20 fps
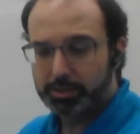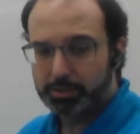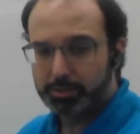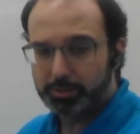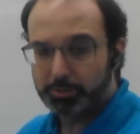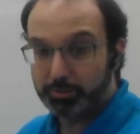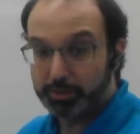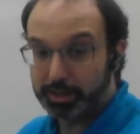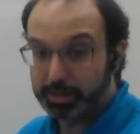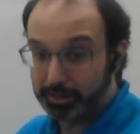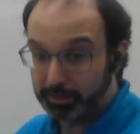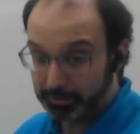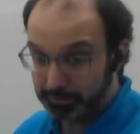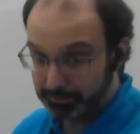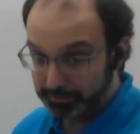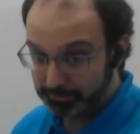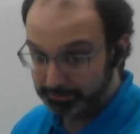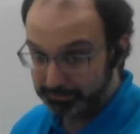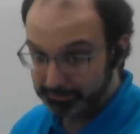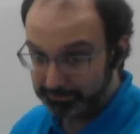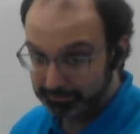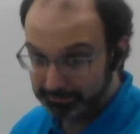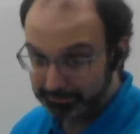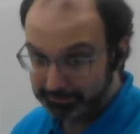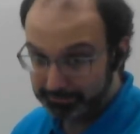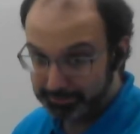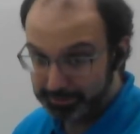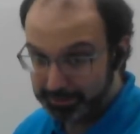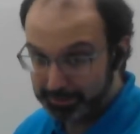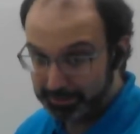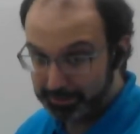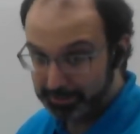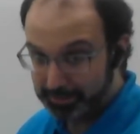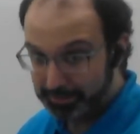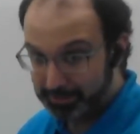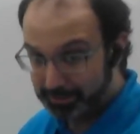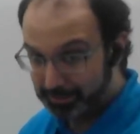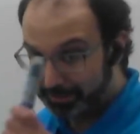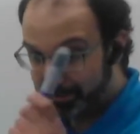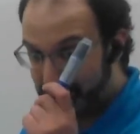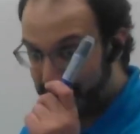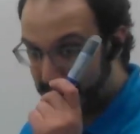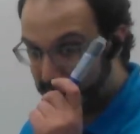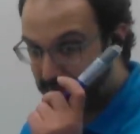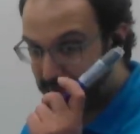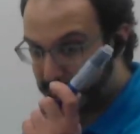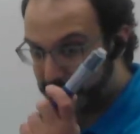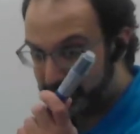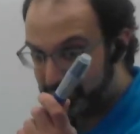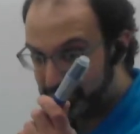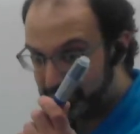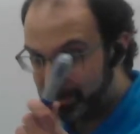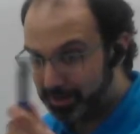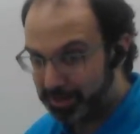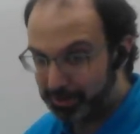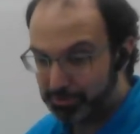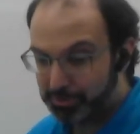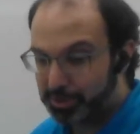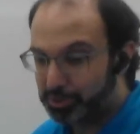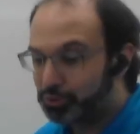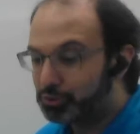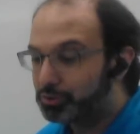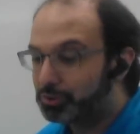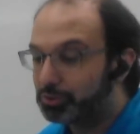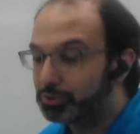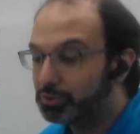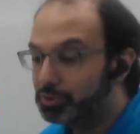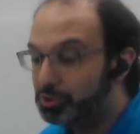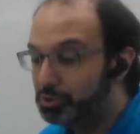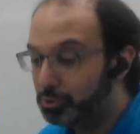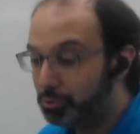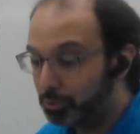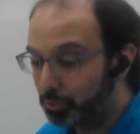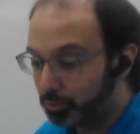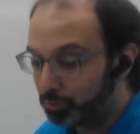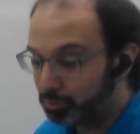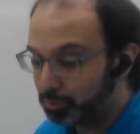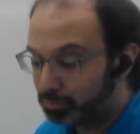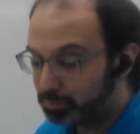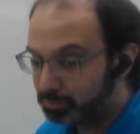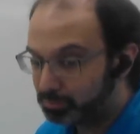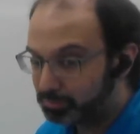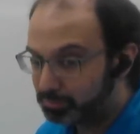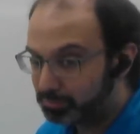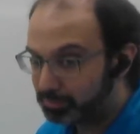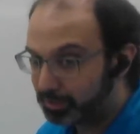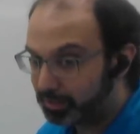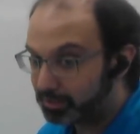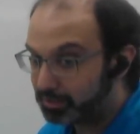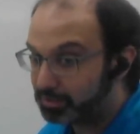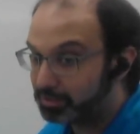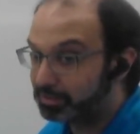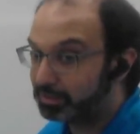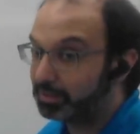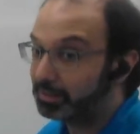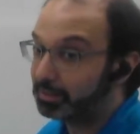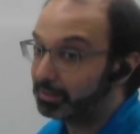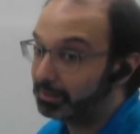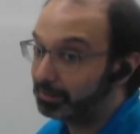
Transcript: Well, let's try question 2 and see.